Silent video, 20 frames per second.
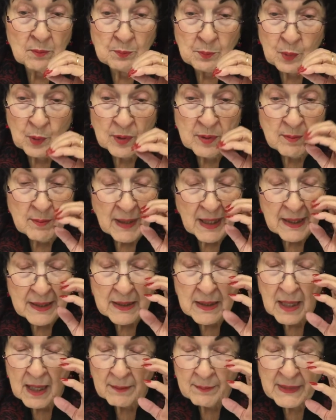
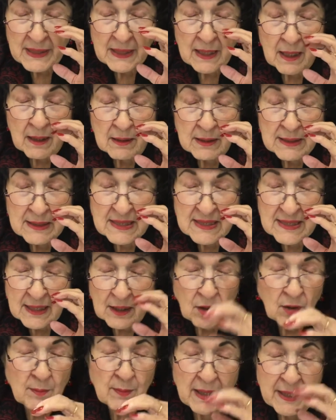I
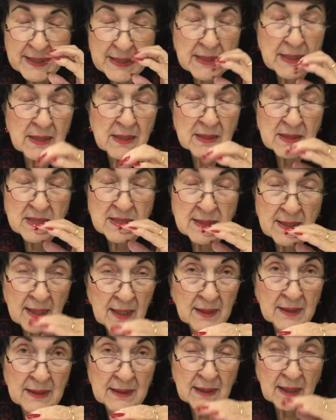tell my kids
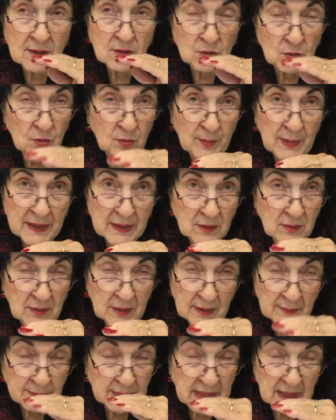that, and I'm telling my
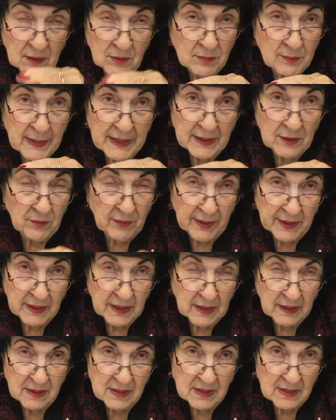
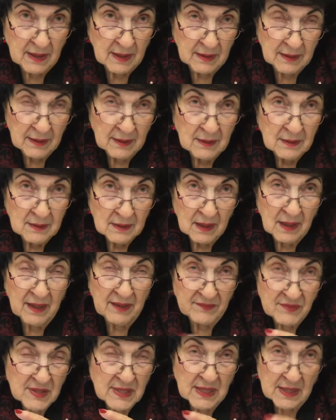grandkids that. I
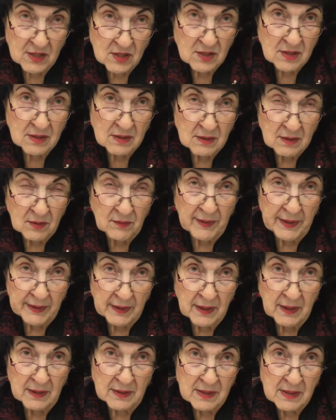have 6
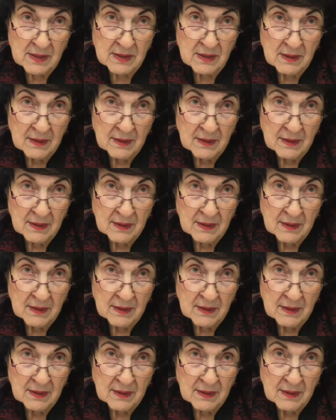grandkids.